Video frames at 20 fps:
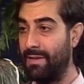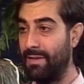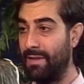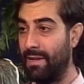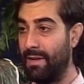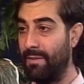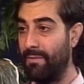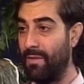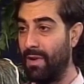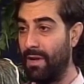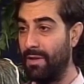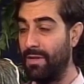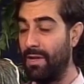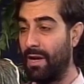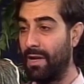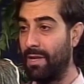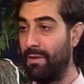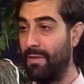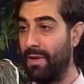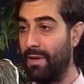
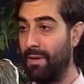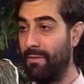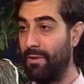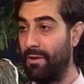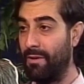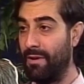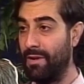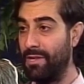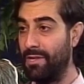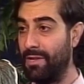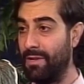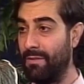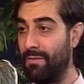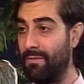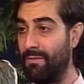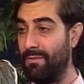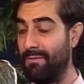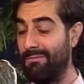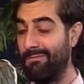undocumented immigration,